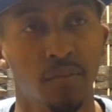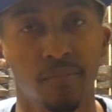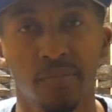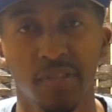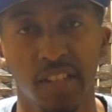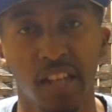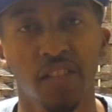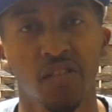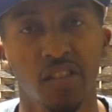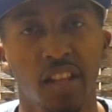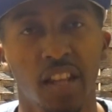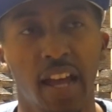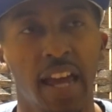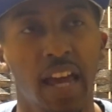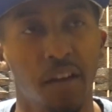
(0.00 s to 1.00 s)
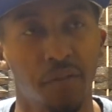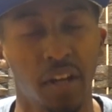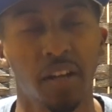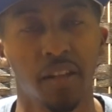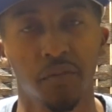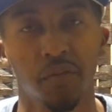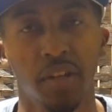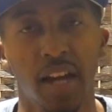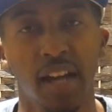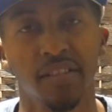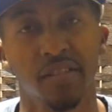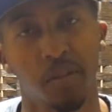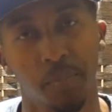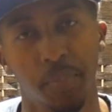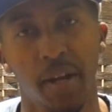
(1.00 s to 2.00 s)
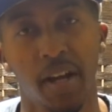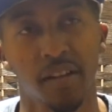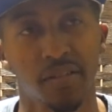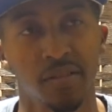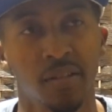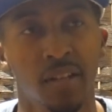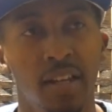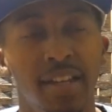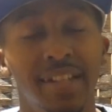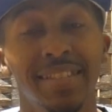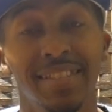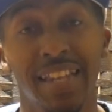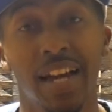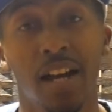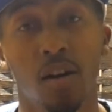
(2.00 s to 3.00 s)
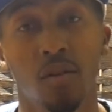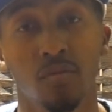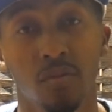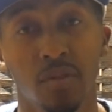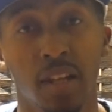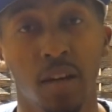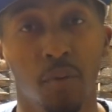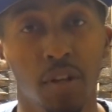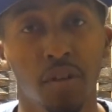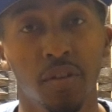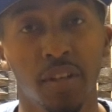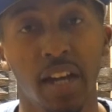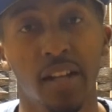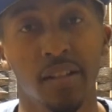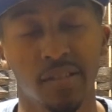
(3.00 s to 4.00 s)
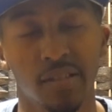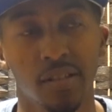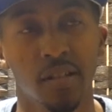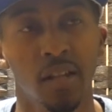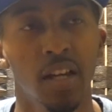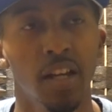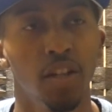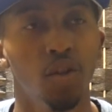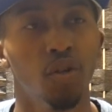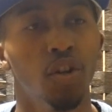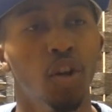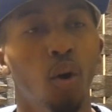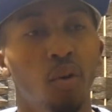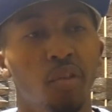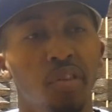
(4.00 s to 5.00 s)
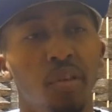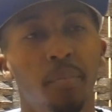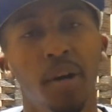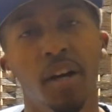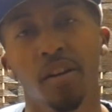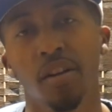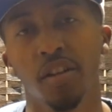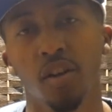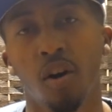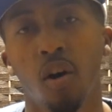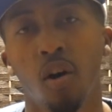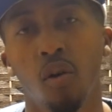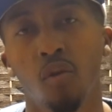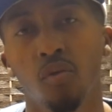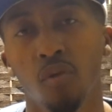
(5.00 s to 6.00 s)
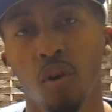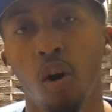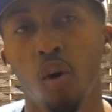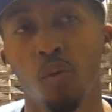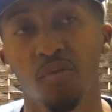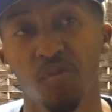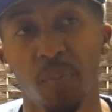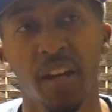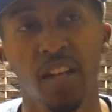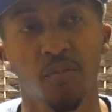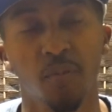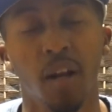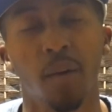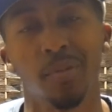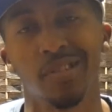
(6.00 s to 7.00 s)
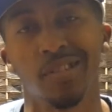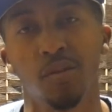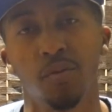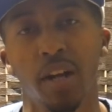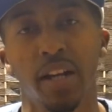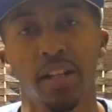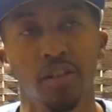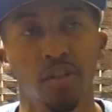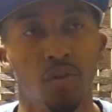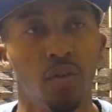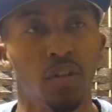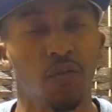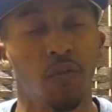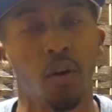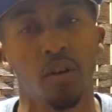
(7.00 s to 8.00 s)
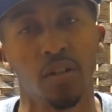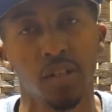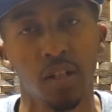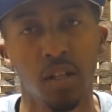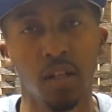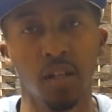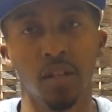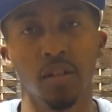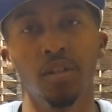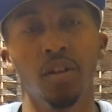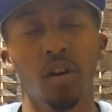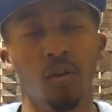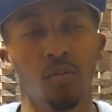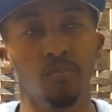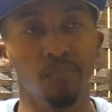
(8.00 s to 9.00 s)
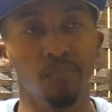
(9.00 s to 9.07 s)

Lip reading: station that I have, and I'll give you guys a comparison sound. That way you can kind of see. You'll notice it better in your own home space, but I'm going to see what I can do as far as, you know,